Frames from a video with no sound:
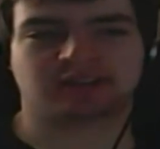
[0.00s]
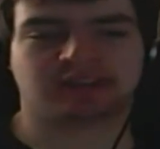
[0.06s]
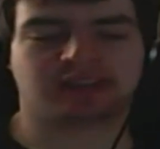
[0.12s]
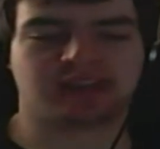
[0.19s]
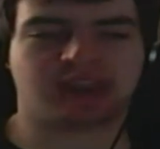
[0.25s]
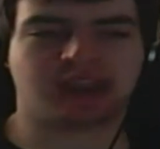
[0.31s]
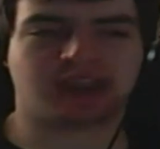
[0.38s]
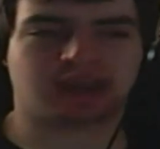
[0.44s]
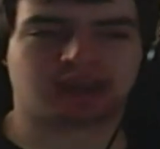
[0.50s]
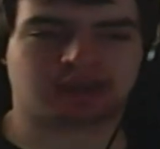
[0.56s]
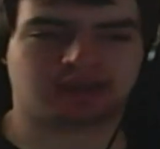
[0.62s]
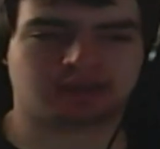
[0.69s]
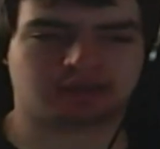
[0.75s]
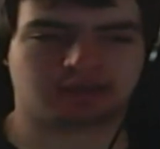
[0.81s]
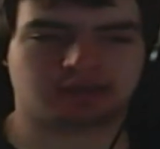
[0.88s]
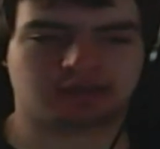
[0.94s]
Yeah,
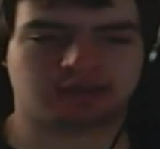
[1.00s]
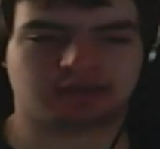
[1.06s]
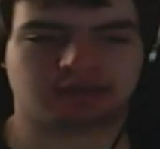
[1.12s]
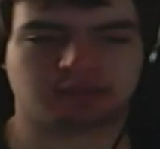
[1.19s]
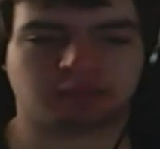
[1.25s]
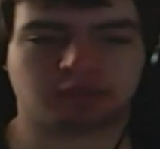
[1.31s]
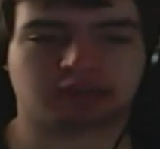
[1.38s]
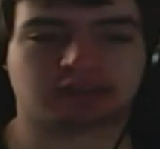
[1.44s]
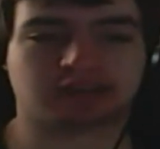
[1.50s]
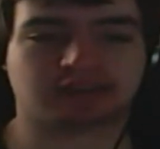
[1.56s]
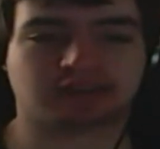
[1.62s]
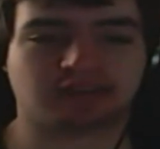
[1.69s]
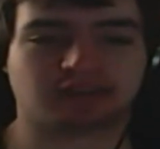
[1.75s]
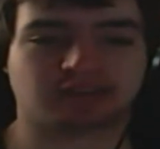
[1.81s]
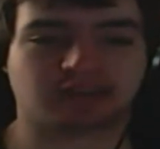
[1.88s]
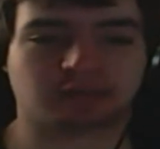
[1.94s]
which
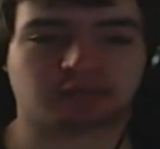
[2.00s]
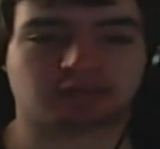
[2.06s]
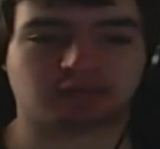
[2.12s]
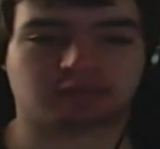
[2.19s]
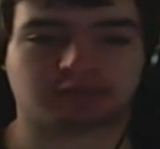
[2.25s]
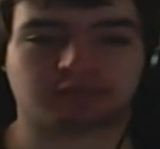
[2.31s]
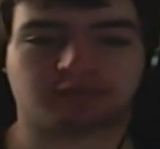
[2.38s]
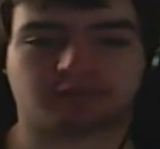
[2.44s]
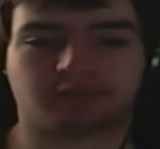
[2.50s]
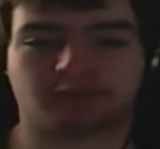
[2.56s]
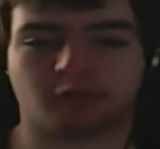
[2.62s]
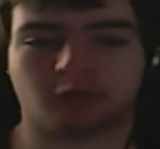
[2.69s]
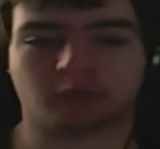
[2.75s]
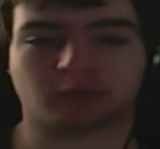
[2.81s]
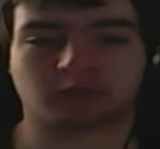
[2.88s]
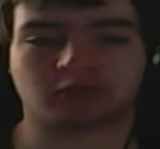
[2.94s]
sucks. I was looking
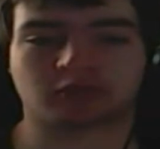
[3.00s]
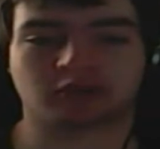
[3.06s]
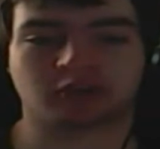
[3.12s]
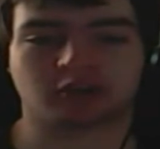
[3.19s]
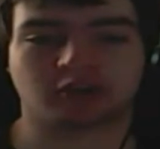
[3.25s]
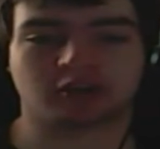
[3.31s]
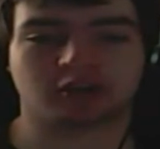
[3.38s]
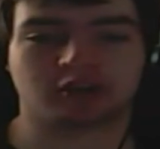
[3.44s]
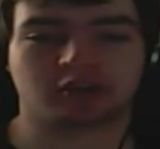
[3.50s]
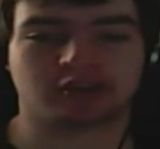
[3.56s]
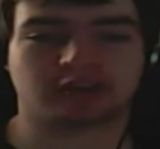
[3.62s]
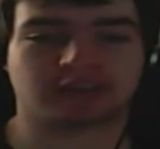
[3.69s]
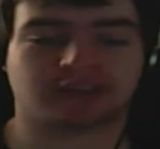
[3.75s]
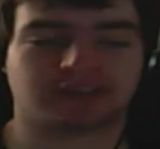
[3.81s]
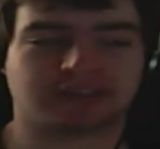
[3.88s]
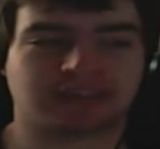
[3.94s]
forward
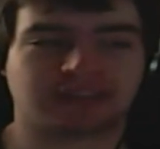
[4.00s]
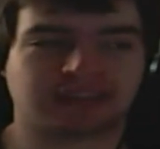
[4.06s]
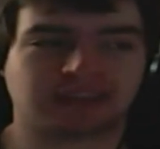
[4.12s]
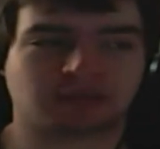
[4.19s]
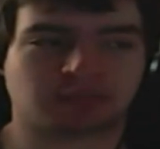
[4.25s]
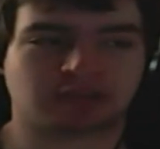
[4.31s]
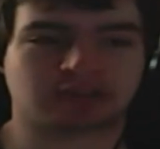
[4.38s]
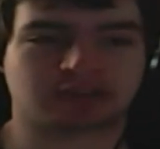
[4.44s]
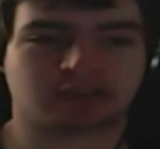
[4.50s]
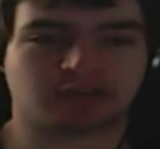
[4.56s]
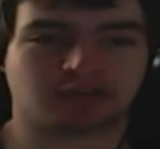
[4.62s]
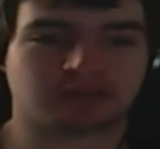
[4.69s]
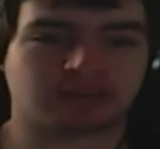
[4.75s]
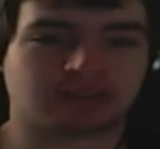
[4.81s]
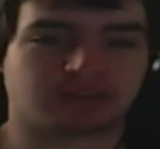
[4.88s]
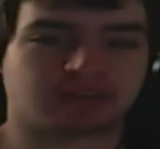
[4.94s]
to seeing it
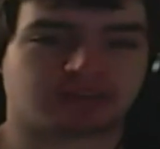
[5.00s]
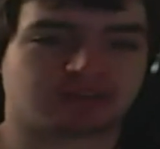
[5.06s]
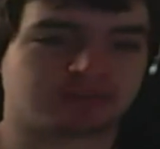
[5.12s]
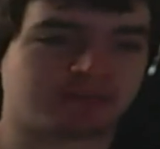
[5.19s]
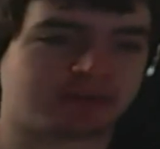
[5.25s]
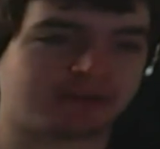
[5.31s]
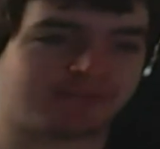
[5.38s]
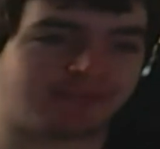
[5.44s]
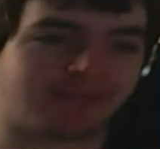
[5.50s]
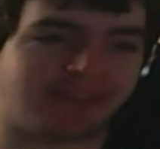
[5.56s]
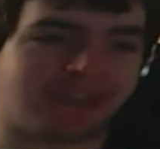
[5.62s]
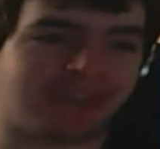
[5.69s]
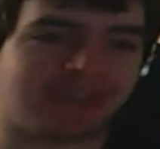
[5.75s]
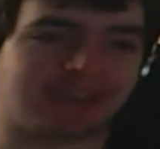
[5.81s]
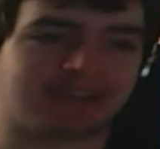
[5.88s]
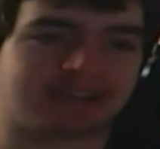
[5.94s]
return next month,
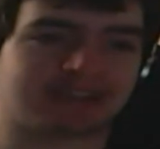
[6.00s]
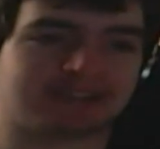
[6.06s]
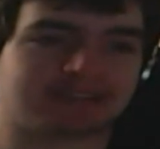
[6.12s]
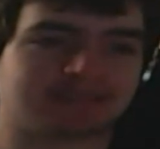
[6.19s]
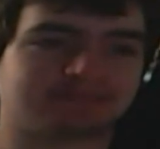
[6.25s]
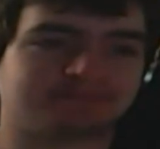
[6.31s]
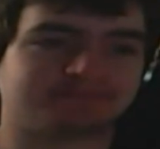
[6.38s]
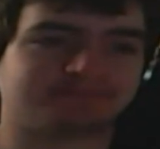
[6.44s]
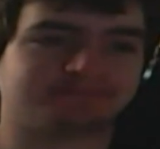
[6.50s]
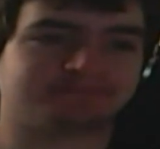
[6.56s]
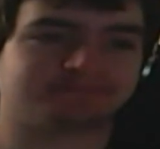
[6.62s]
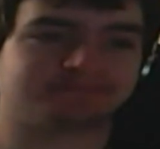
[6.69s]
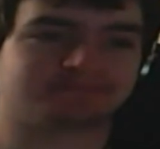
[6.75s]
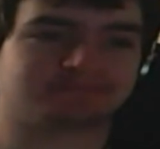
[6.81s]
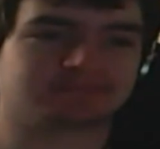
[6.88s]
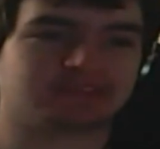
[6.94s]
and
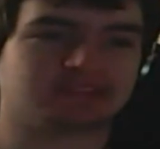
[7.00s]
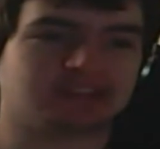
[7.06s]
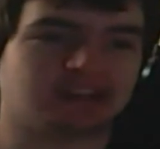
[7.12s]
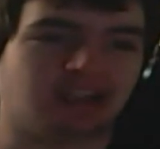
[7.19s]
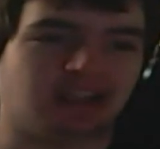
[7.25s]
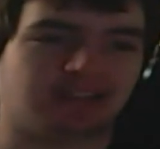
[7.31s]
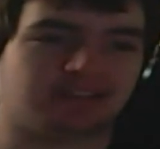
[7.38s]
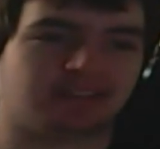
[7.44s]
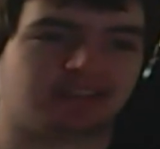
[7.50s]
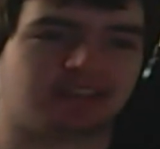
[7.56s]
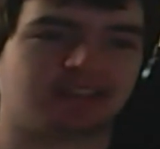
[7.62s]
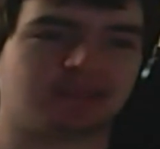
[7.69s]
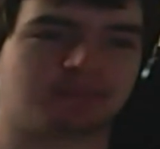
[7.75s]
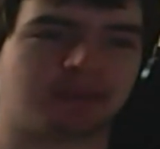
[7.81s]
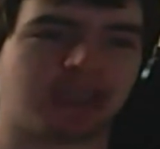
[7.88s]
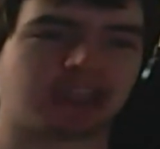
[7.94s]
uh, it's like in
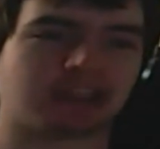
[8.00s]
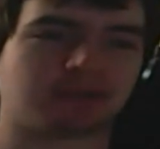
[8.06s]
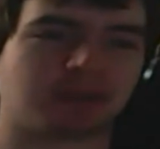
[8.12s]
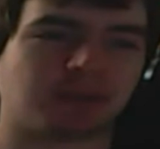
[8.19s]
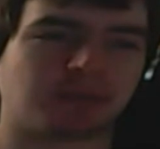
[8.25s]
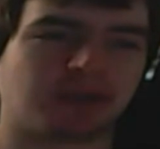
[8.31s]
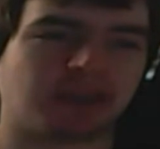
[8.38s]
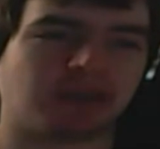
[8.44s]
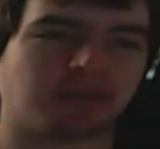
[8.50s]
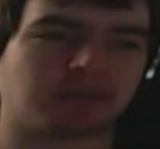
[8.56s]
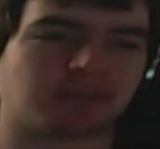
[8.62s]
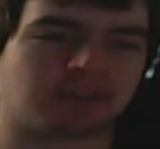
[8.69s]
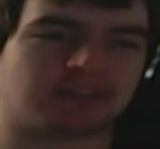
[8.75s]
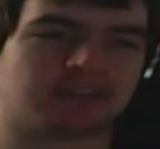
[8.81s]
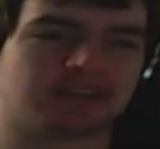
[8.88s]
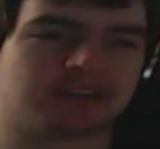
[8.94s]
the back of my mind, I was
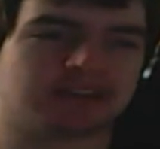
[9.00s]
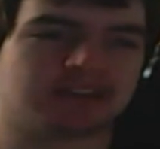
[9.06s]
like,